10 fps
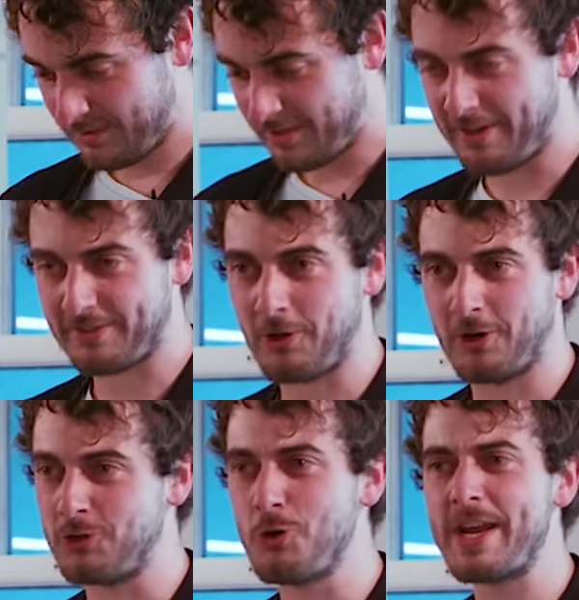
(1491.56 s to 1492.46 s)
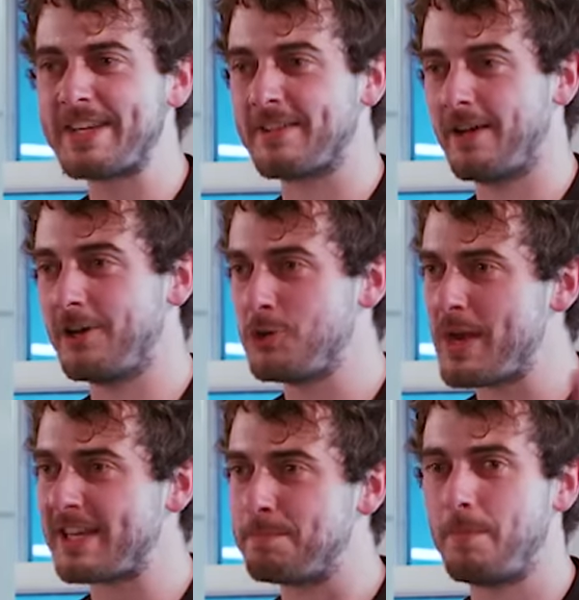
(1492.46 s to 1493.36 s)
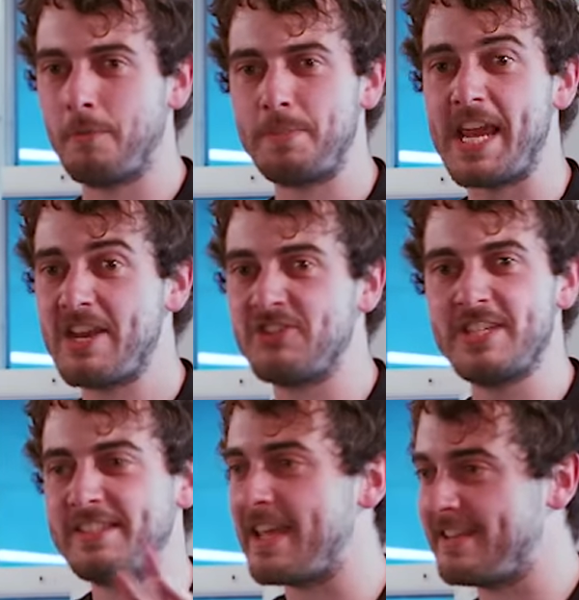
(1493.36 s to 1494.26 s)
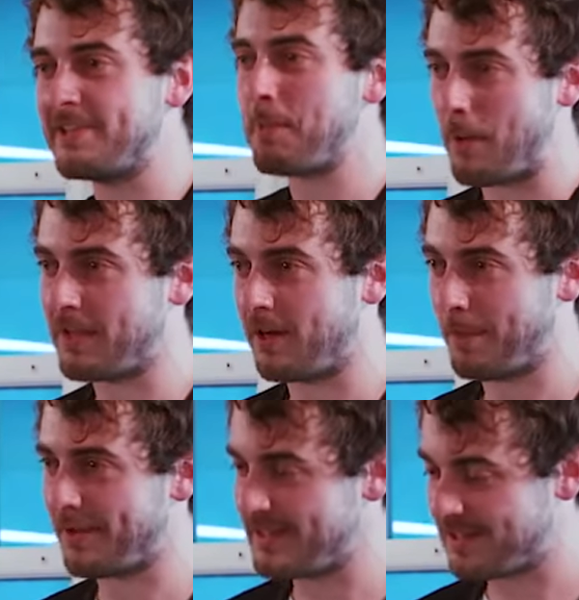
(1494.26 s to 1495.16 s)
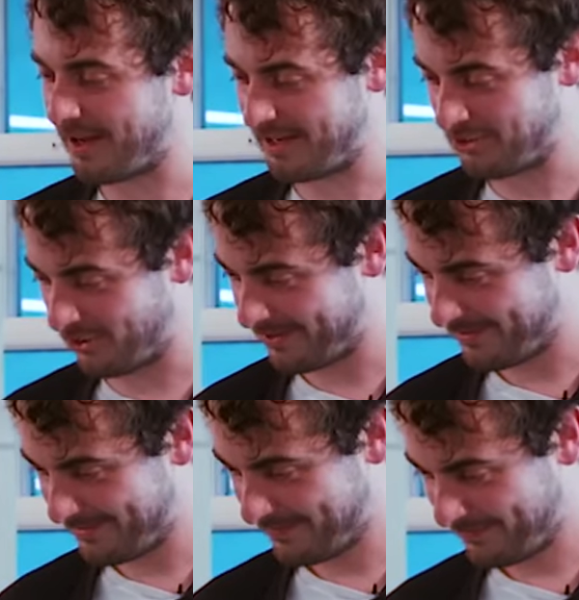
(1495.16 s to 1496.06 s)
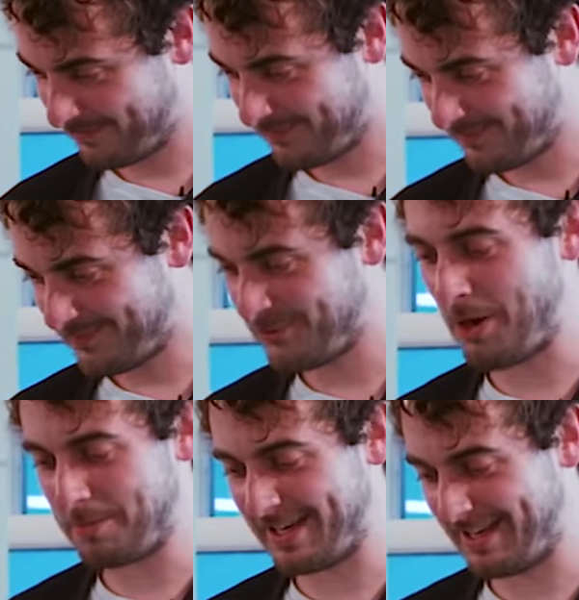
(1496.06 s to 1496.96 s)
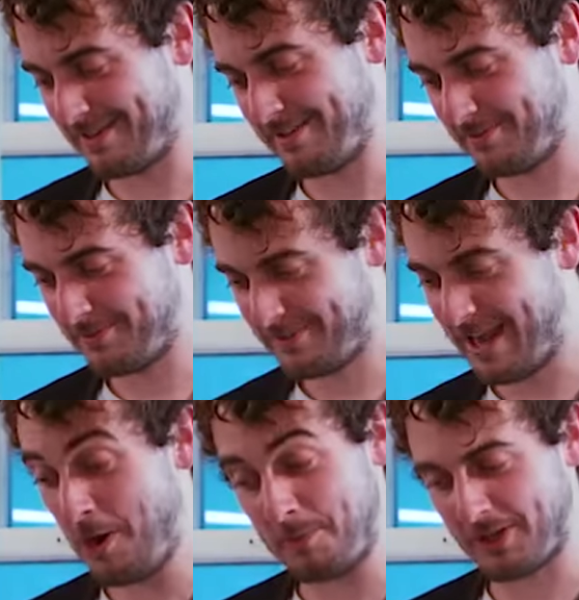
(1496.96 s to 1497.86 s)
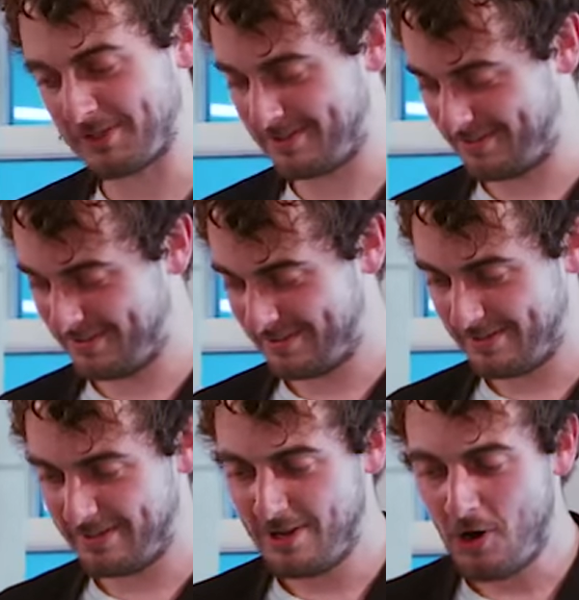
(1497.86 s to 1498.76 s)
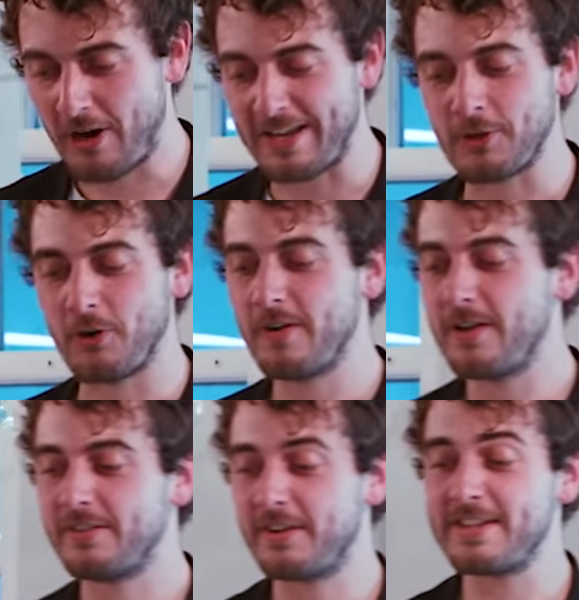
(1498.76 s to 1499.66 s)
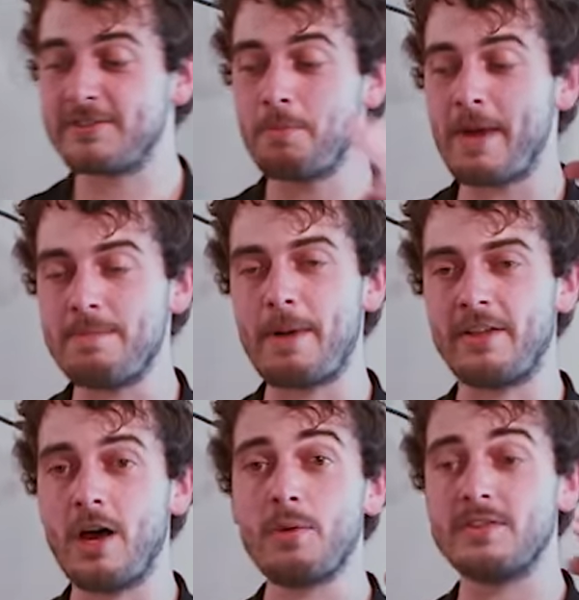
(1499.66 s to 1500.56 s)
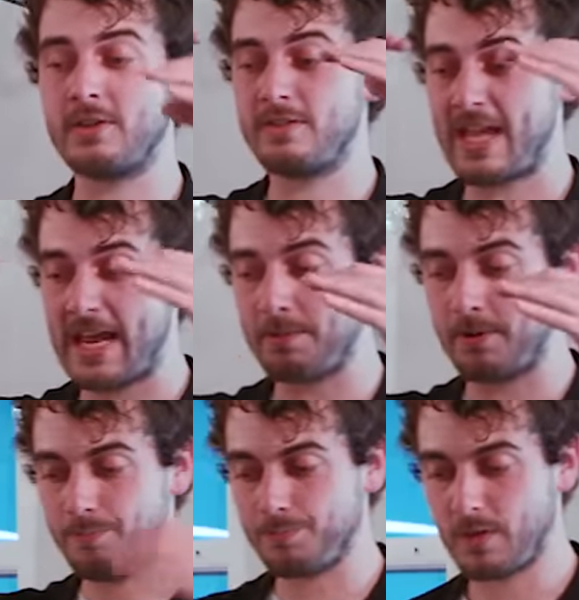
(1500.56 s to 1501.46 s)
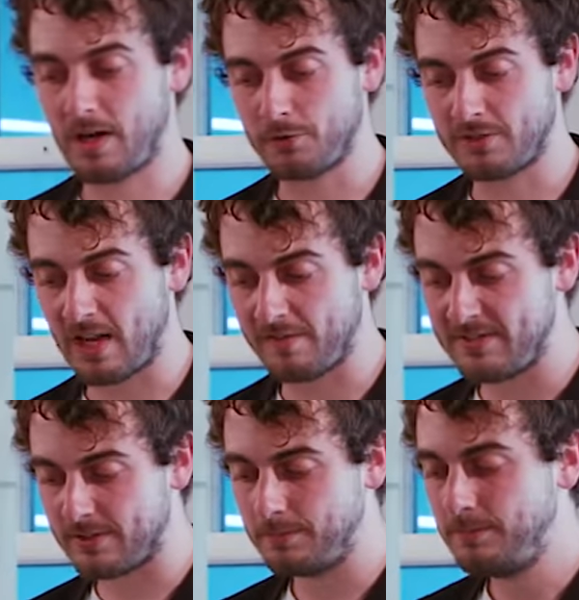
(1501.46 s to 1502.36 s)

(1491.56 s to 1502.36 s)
There is a UX PhD thesis about this line, actually. No, I'm kidding. I hope not. Okay, so there is the main banner with the name of the service